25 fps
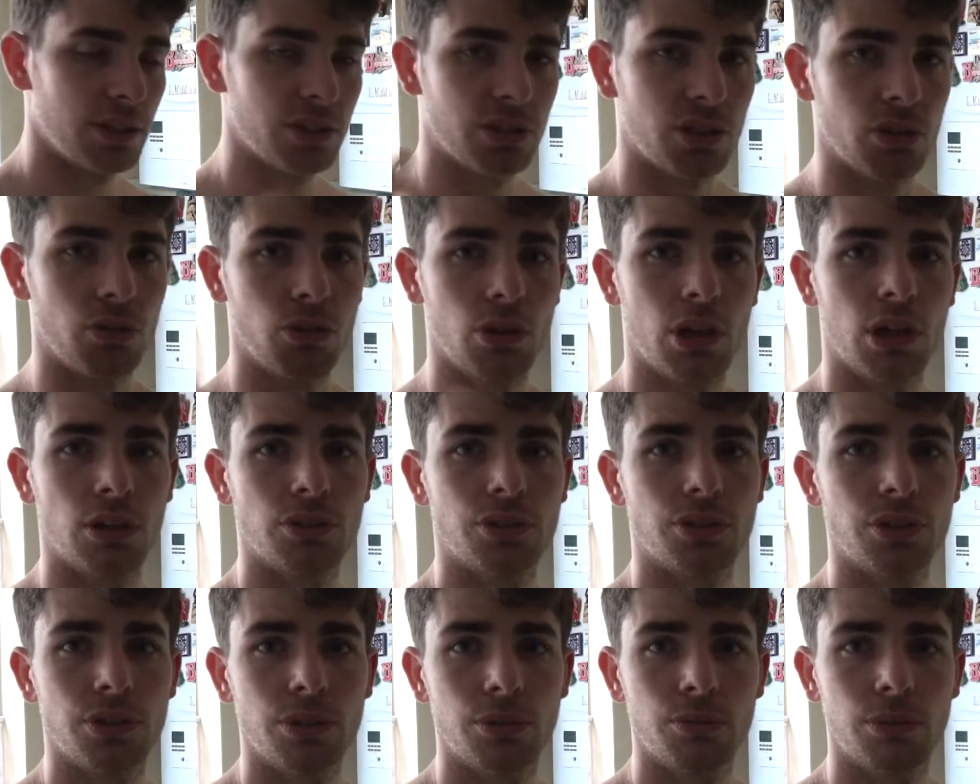So all I'll
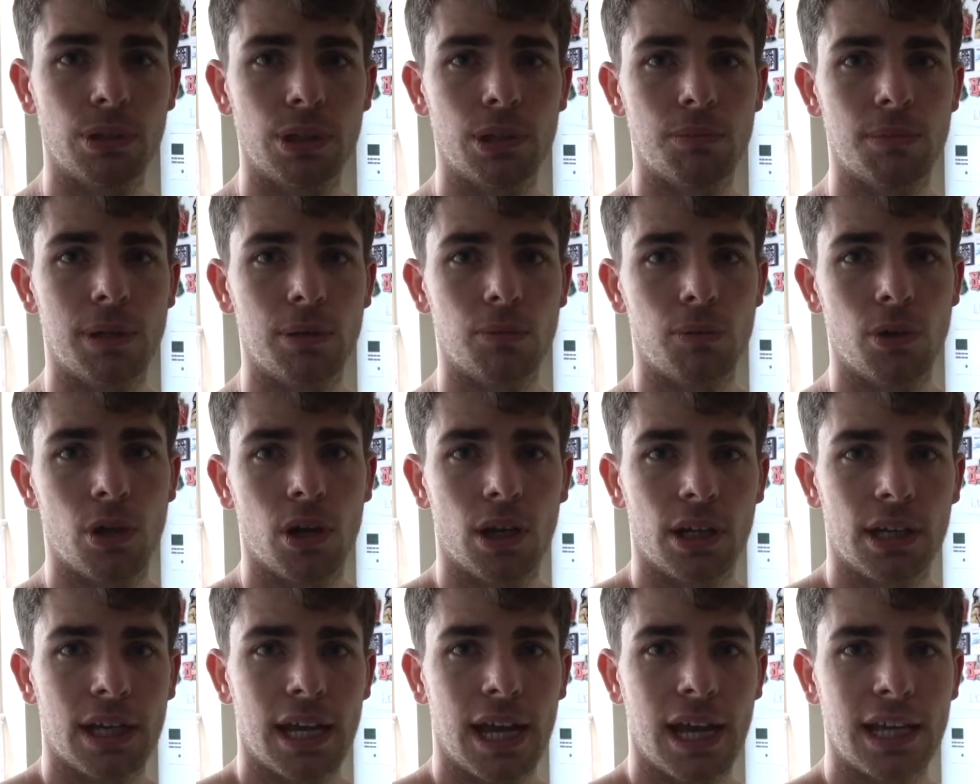do when I'm at
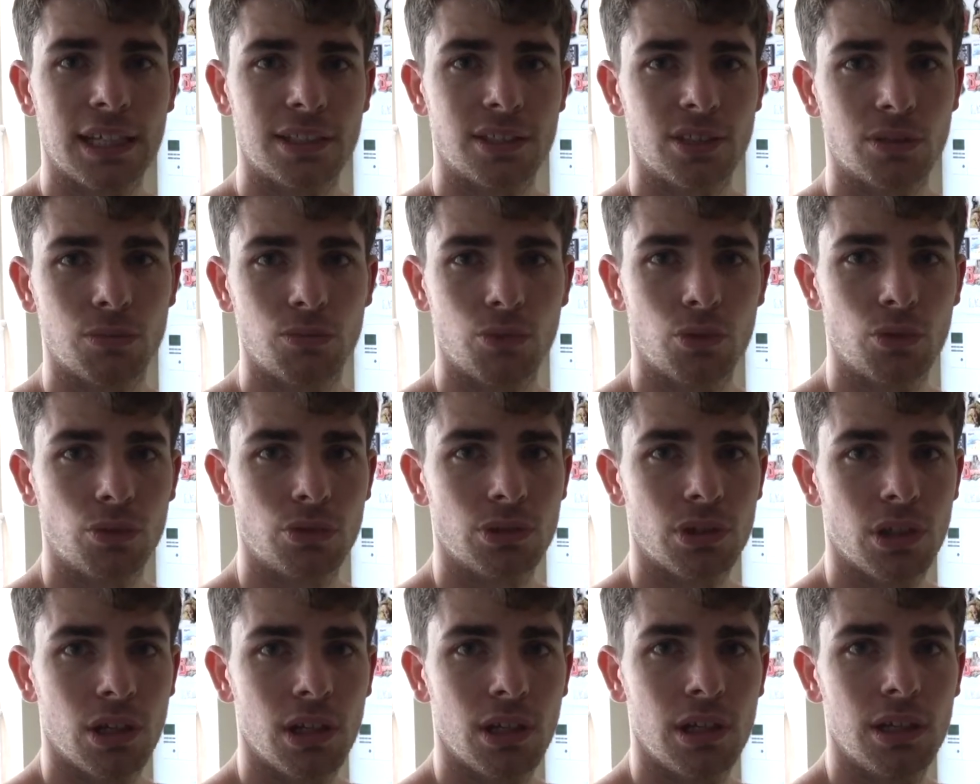work, add some
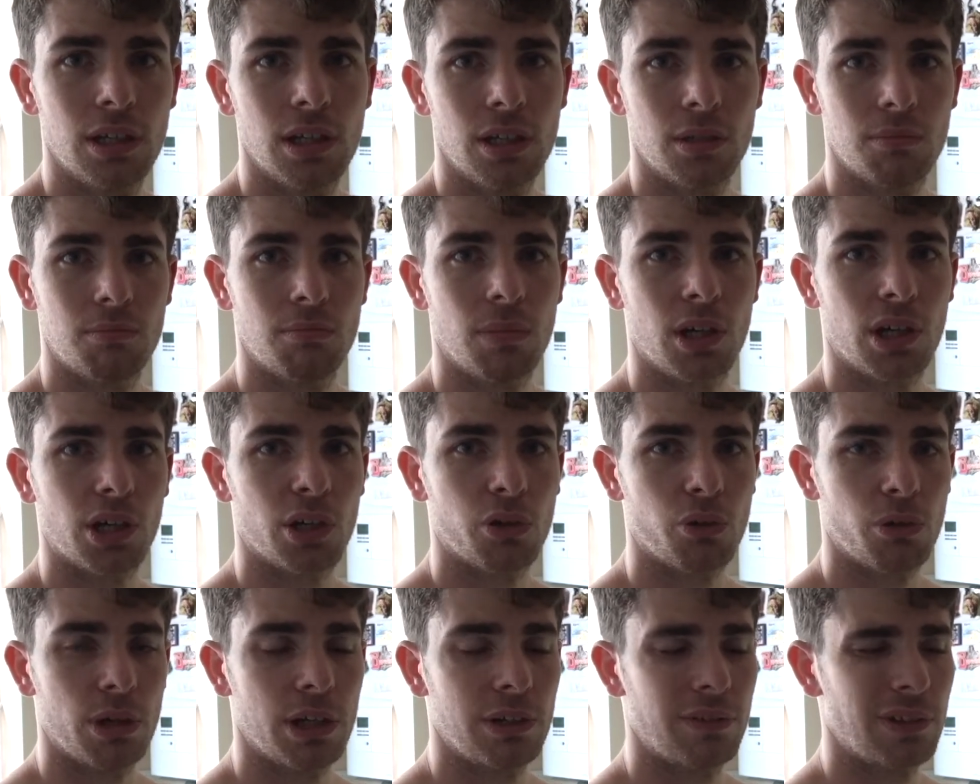water,
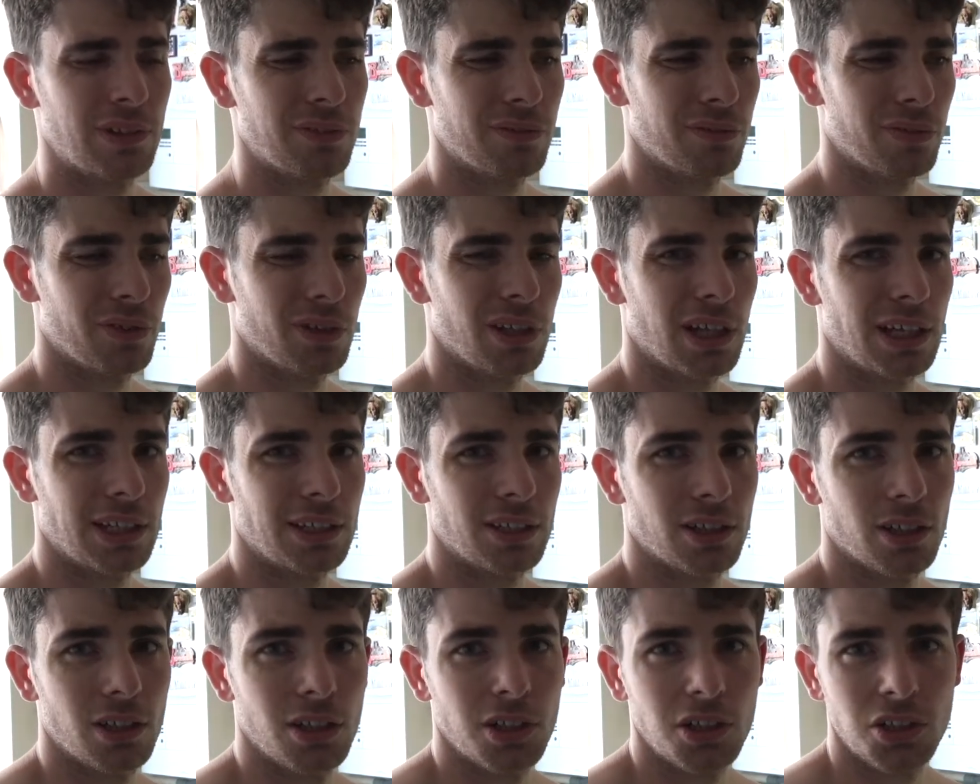microwave it for like
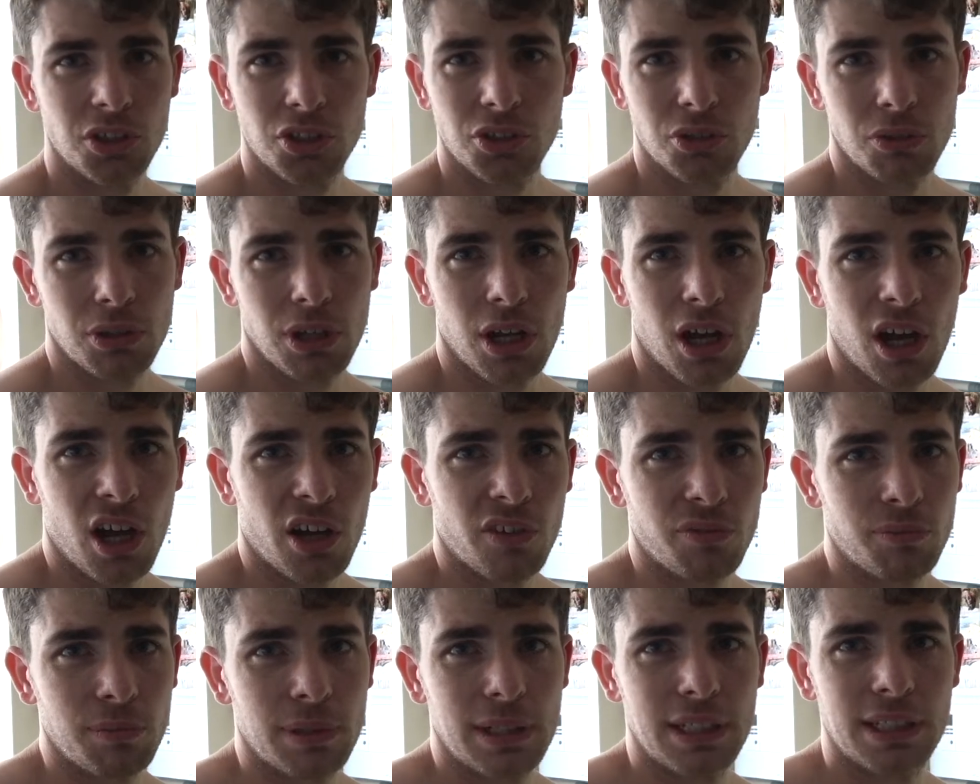
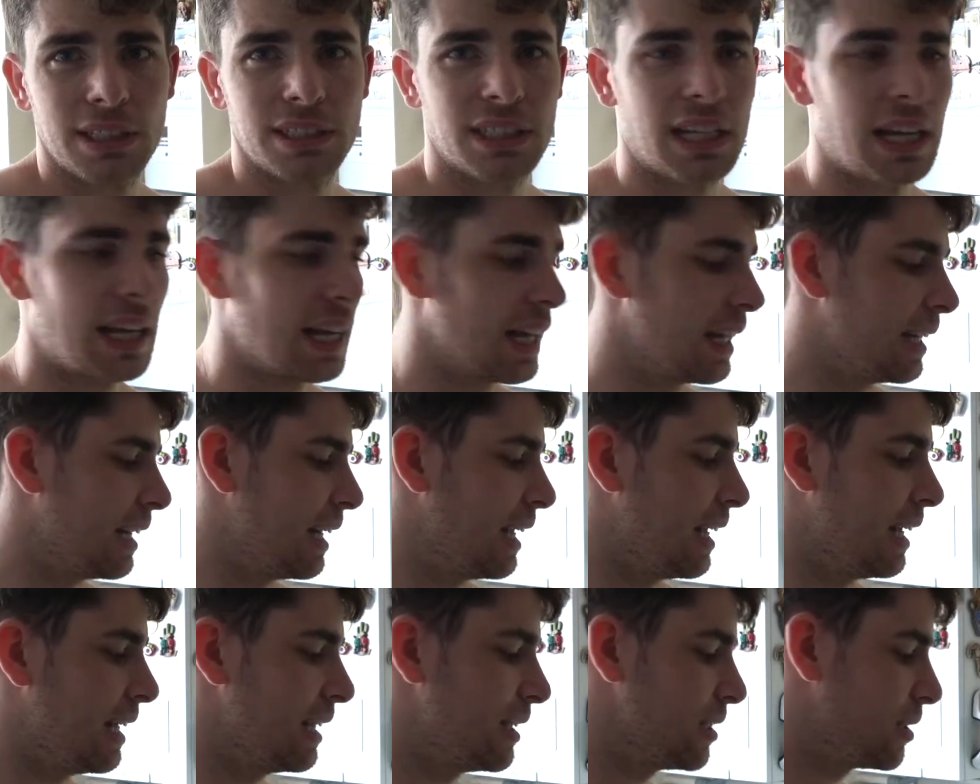2.5 minutes and
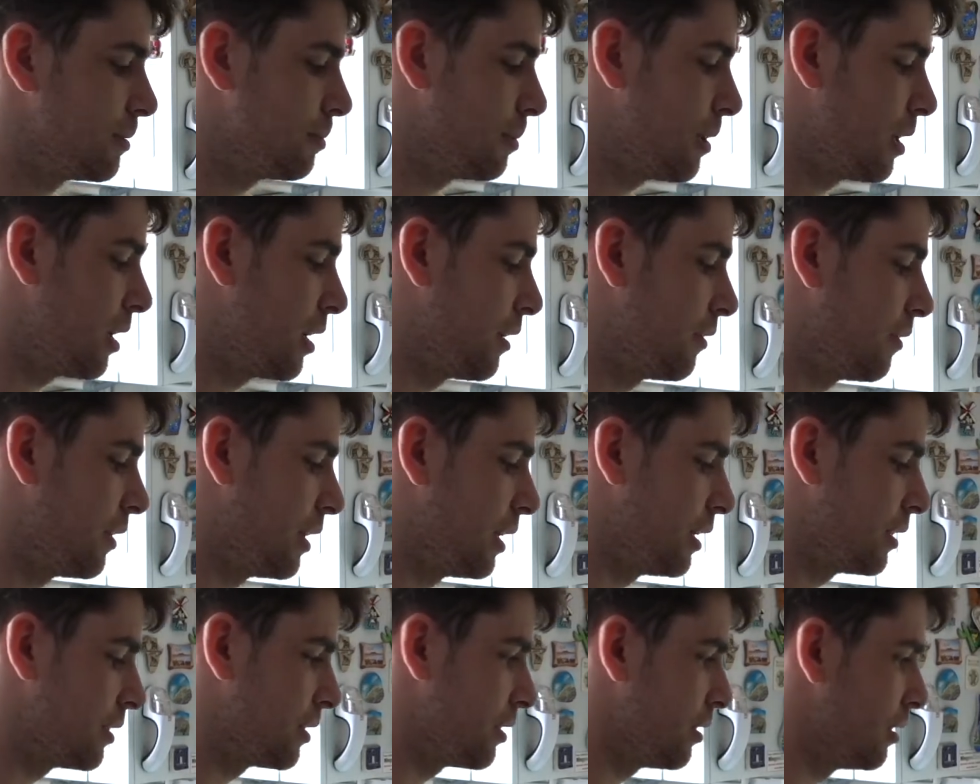it's
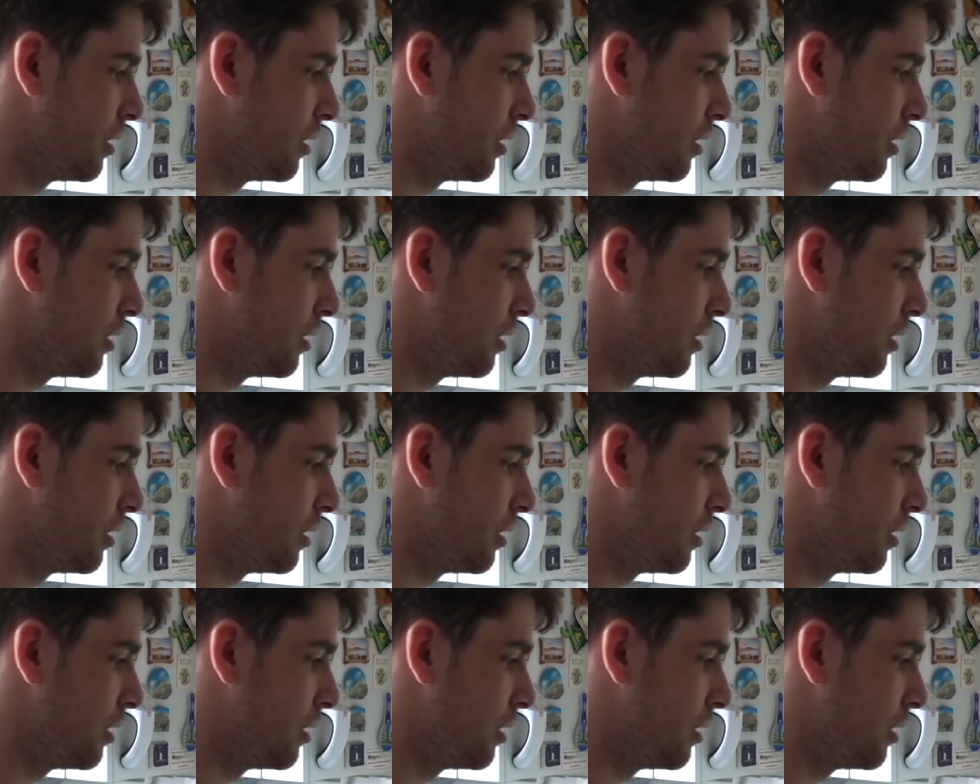perfect.